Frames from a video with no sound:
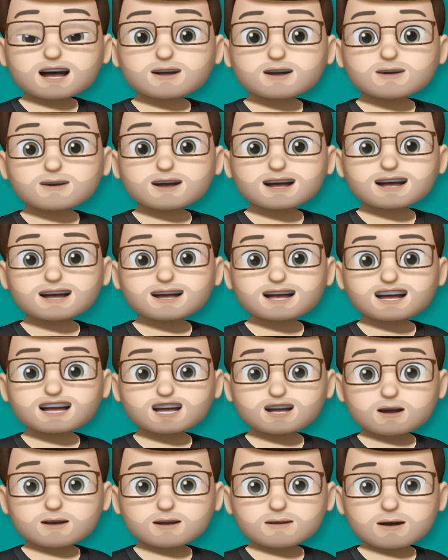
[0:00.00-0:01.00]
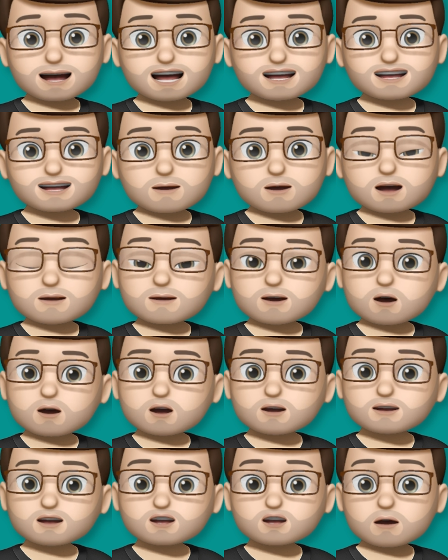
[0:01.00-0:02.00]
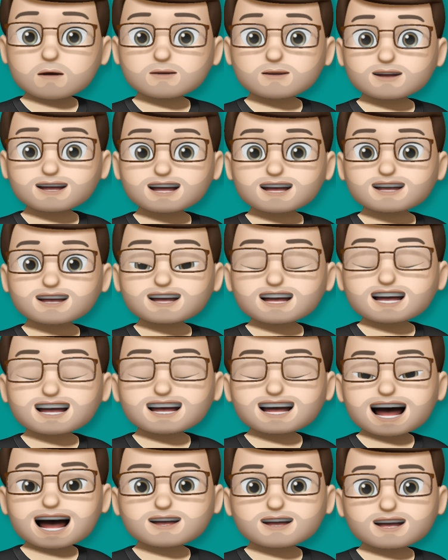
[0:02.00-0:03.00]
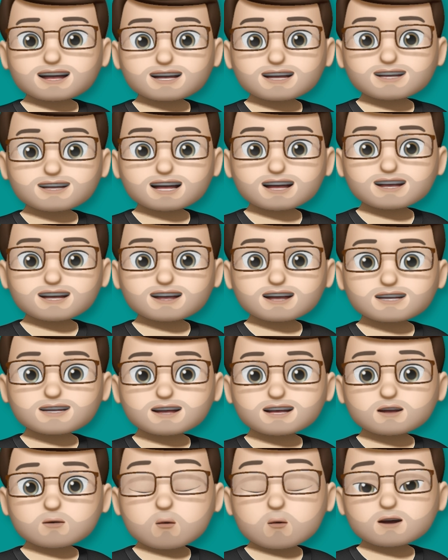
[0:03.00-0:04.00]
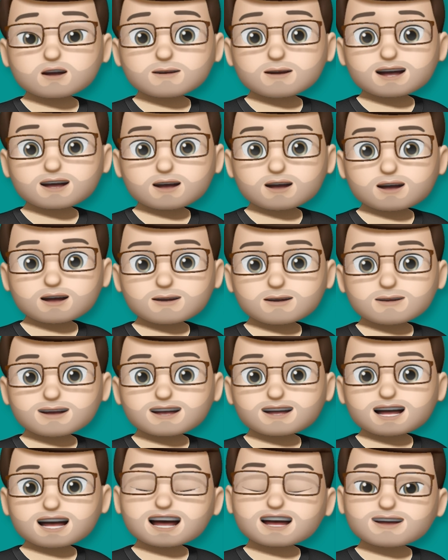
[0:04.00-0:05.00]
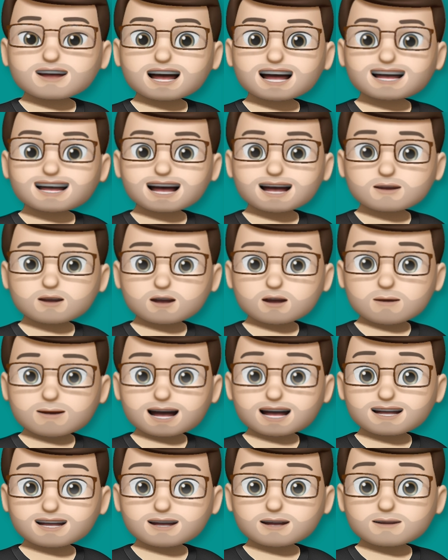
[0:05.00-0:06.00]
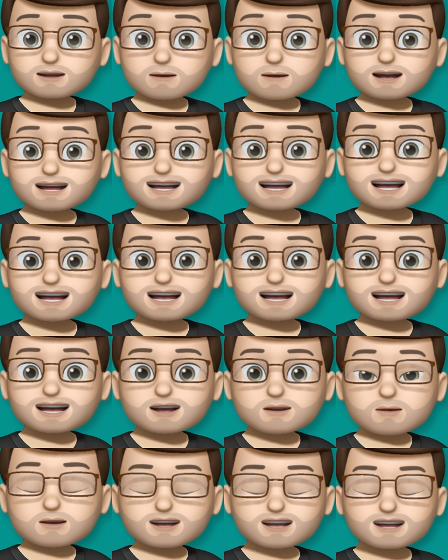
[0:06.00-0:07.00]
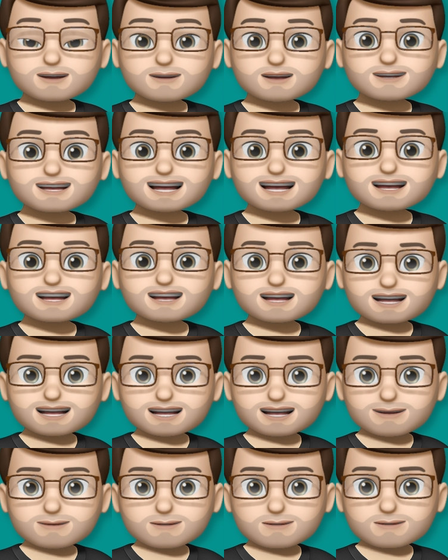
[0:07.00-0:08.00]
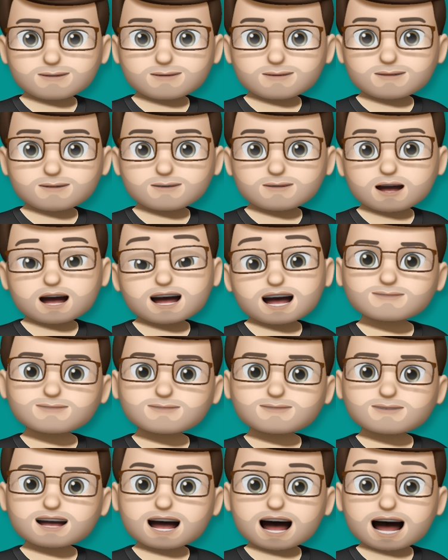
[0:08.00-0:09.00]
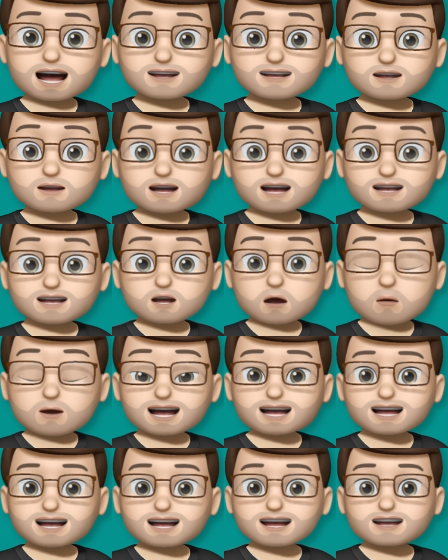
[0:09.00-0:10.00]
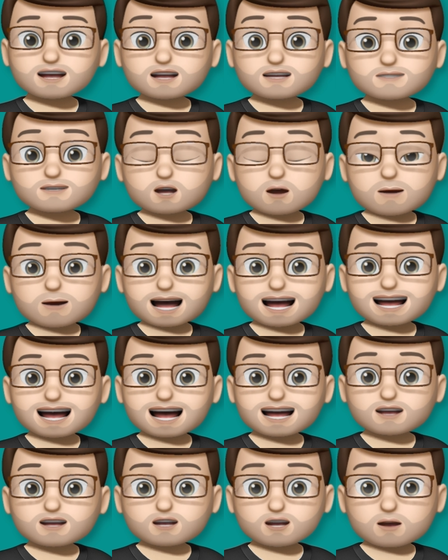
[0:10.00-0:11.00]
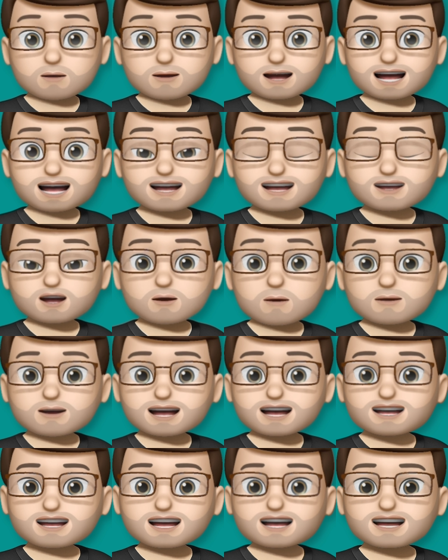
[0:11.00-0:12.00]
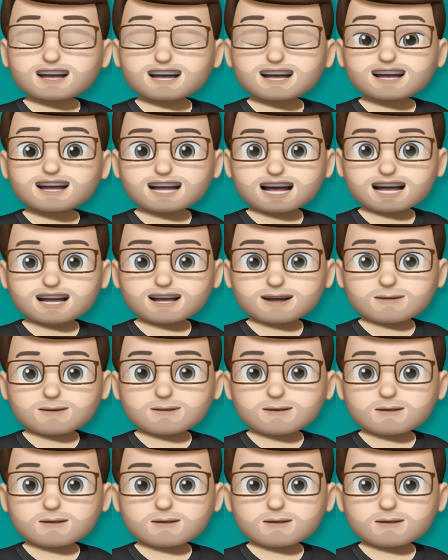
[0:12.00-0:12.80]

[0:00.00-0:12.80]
The final thing to do for me is to put a block on the top of this, and then to stretch it across all of my columns. Then I've got the basis of my building, which is going to be really exciting. And so that's a quick guide to grouping and duplicating objects in Tinkercad.